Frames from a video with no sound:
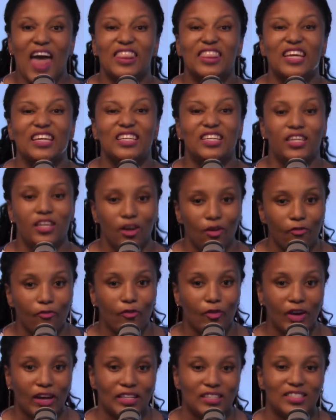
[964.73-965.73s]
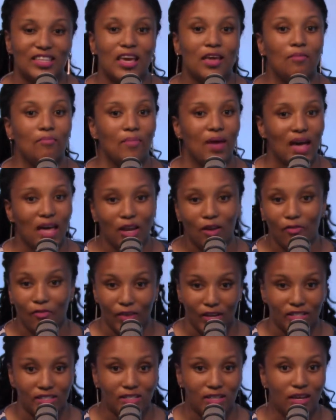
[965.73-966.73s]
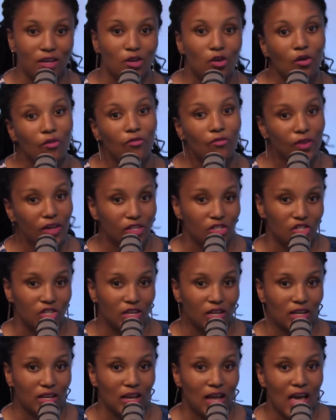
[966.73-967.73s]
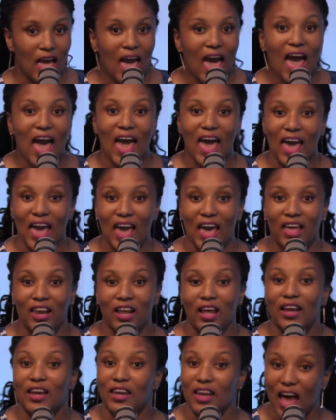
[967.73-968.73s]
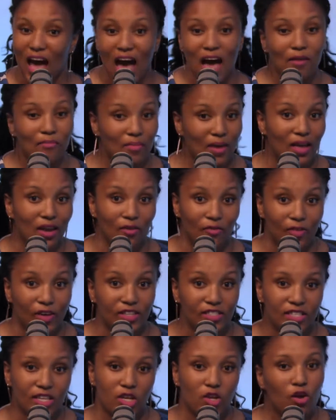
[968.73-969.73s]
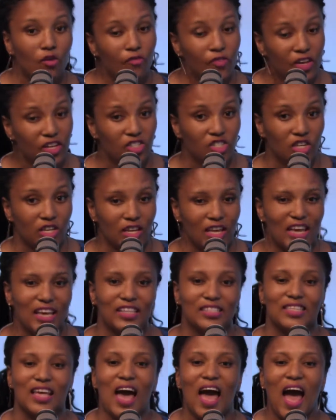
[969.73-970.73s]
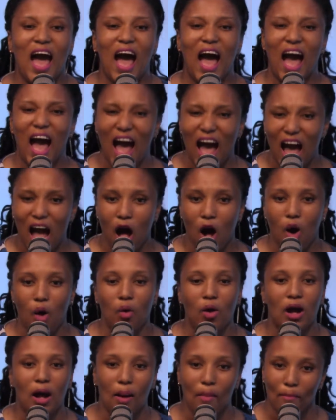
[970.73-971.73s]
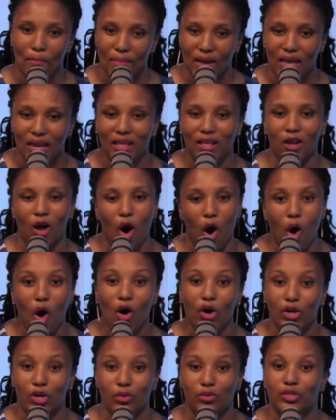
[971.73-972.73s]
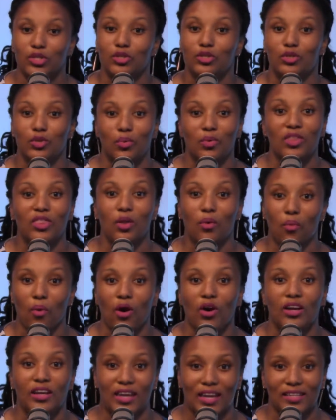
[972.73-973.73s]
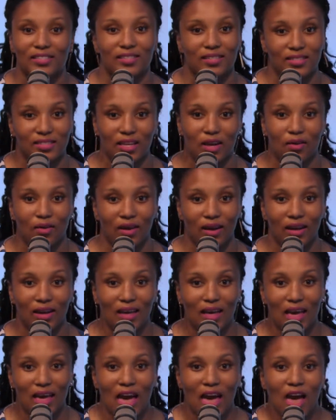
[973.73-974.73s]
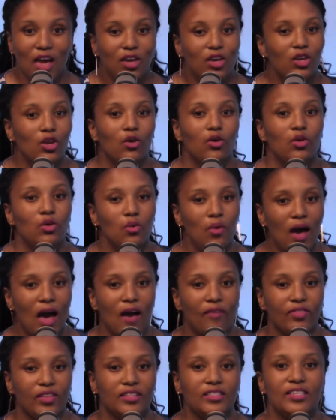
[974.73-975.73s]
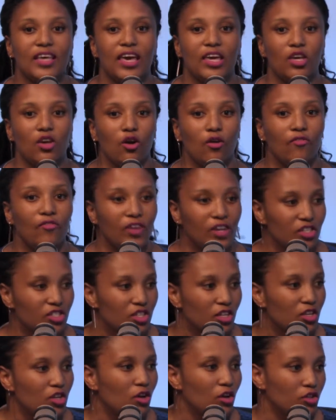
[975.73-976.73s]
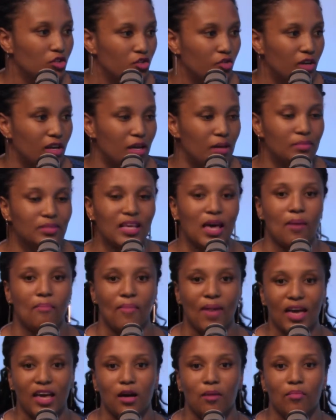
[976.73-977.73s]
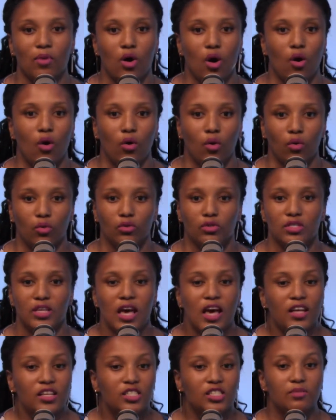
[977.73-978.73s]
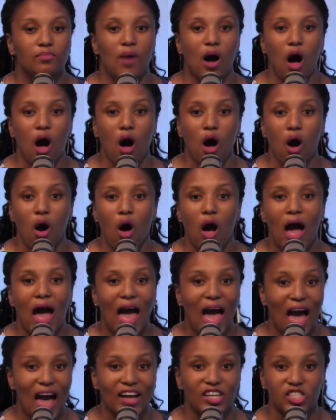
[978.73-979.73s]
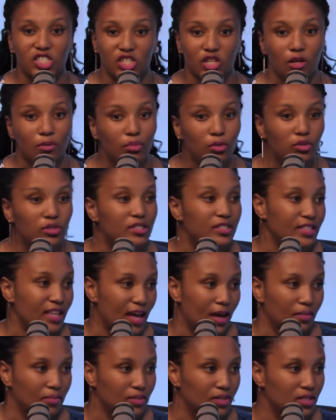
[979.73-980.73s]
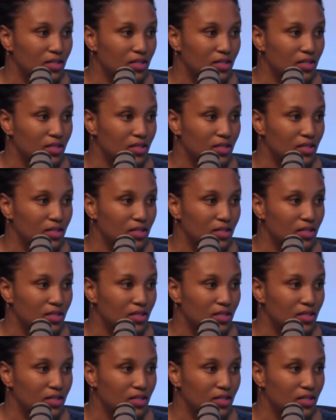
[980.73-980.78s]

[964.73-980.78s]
And the difference in manifesting your vision and not manifesting your vision is how committed are you to doing the work necessary. You know, you have to take your vision, your dreams, and make them goals. Small, actionable steps.